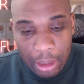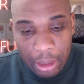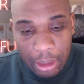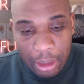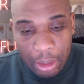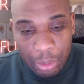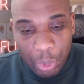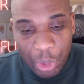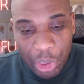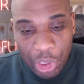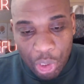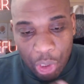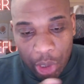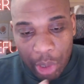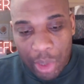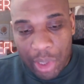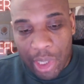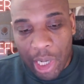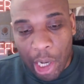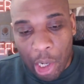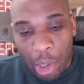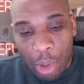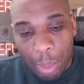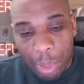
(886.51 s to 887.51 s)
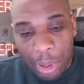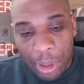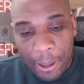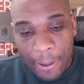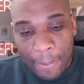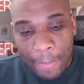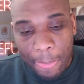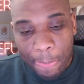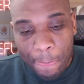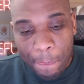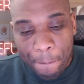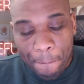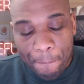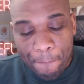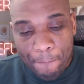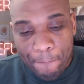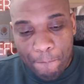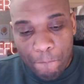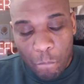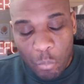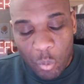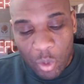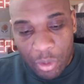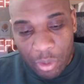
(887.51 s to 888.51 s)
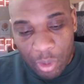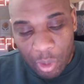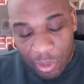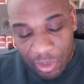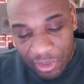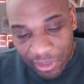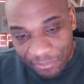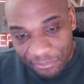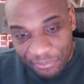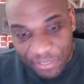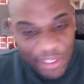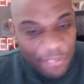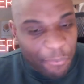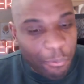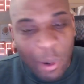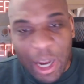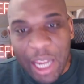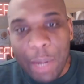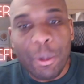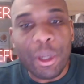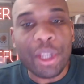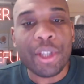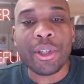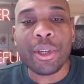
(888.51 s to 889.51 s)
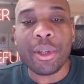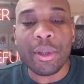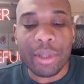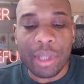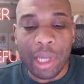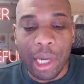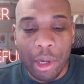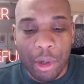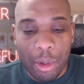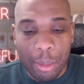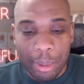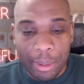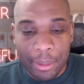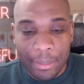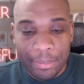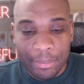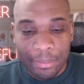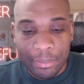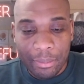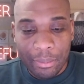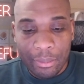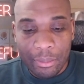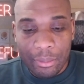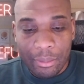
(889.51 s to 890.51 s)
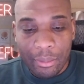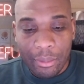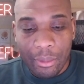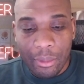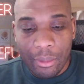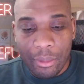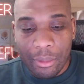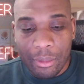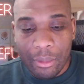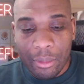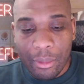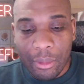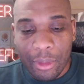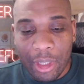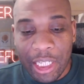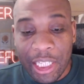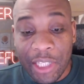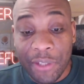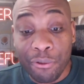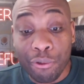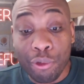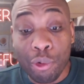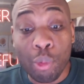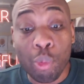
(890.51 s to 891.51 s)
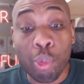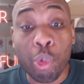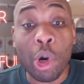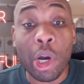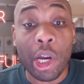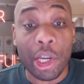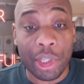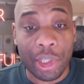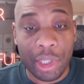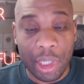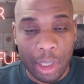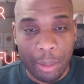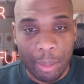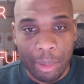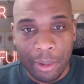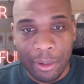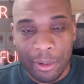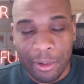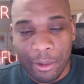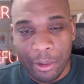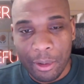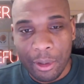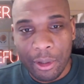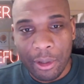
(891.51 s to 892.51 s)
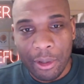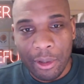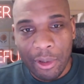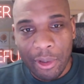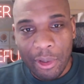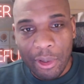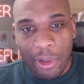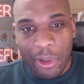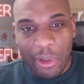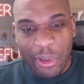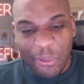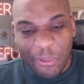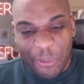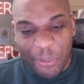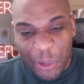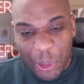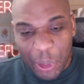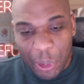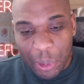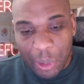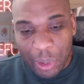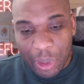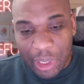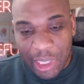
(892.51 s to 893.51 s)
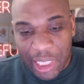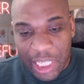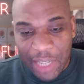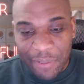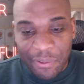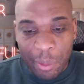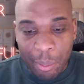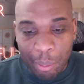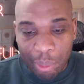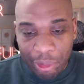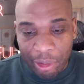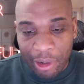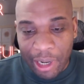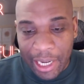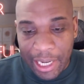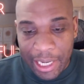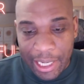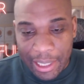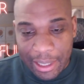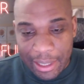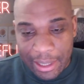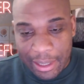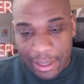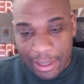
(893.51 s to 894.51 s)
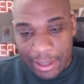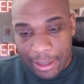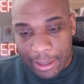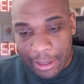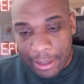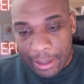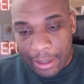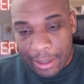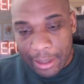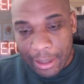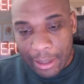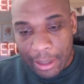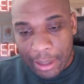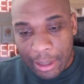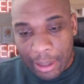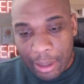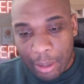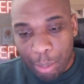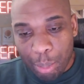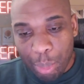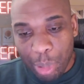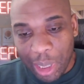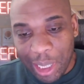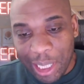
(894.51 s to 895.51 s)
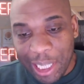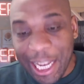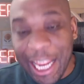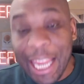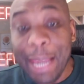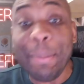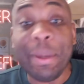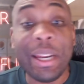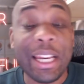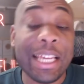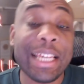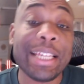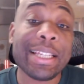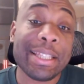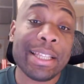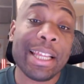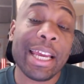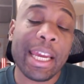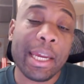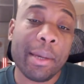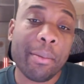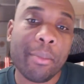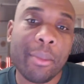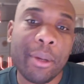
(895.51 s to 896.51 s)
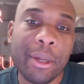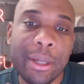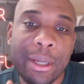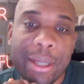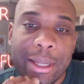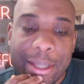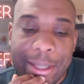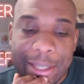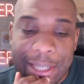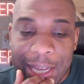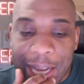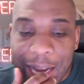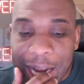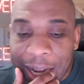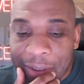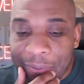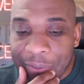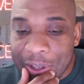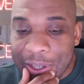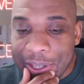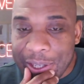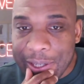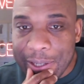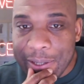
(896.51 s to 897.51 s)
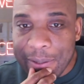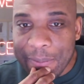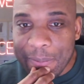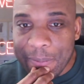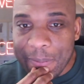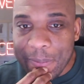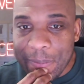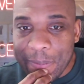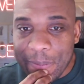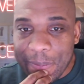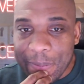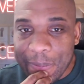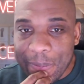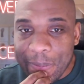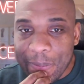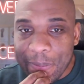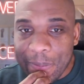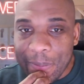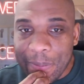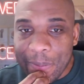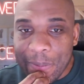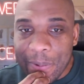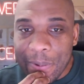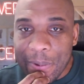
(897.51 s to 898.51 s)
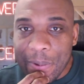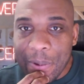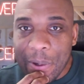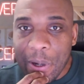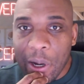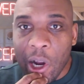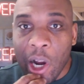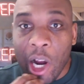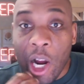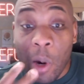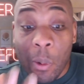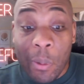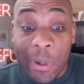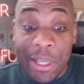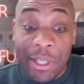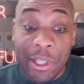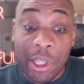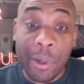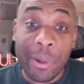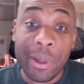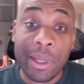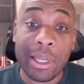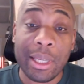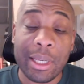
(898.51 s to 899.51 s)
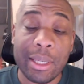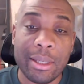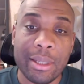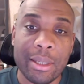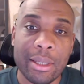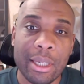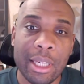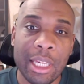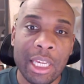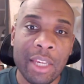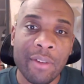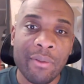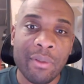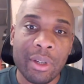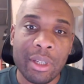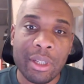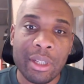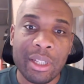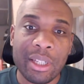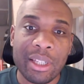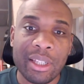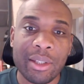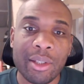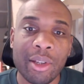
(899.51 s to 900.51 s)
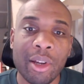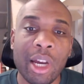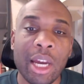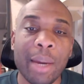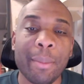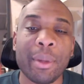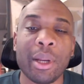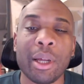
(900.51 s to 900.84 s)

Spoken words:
We choose hope. The fifth way we choose hope is through worship, through giving praise, proclaiming his name to others. are we doing this even in this time?